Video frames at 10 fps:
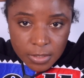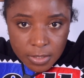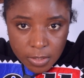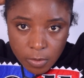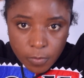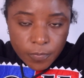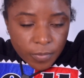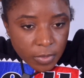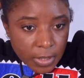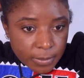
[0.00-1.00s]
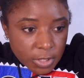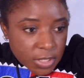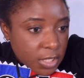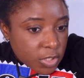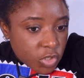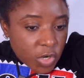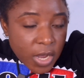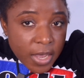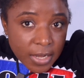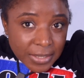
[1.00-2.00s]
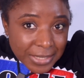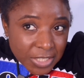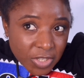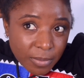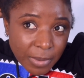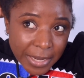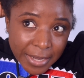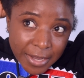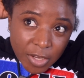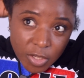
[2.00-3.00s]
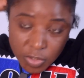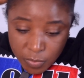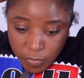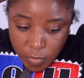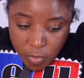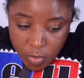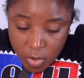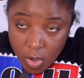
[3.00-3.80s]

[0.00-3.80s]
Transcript: So I'm just going to try and section my hair into 4,